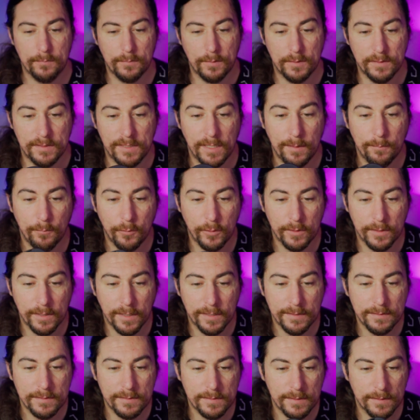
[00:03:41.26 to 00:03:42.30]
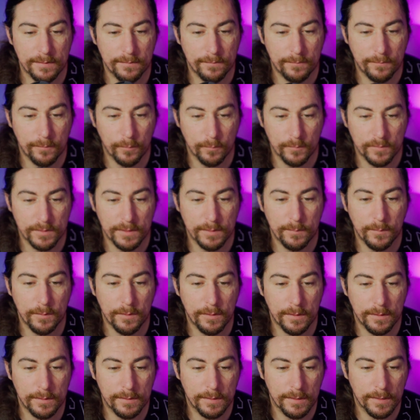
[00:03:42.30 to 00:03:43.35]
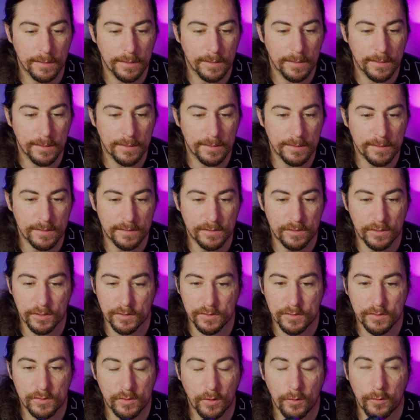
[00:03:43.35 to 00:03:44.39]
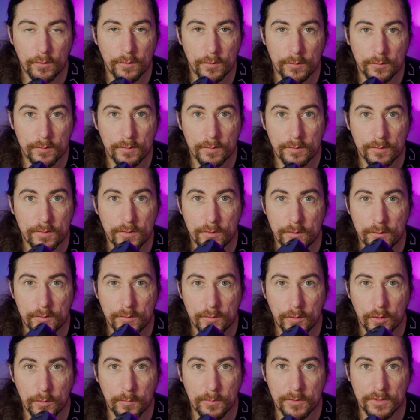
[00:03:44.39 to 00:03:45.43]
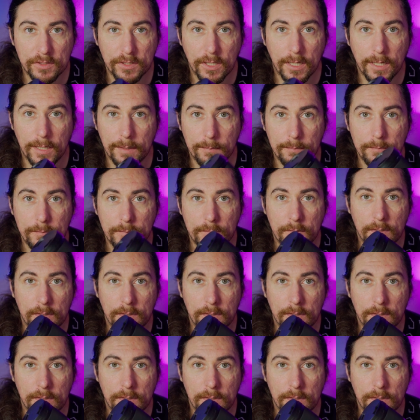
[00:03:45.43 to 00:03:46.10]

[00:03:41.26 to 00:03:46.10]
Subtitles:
contemporary lens from Sigma that is just so super sharp.